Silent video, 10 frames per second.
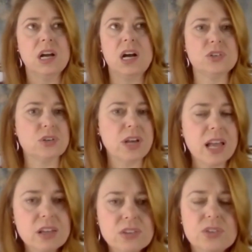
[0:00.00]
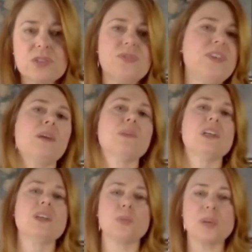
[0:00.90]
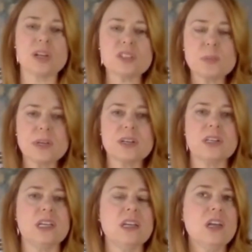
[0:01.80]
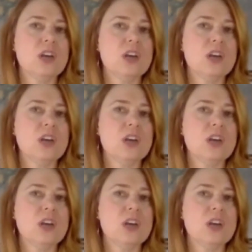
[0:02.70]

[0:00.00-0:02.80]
your health, your family, your prosperity,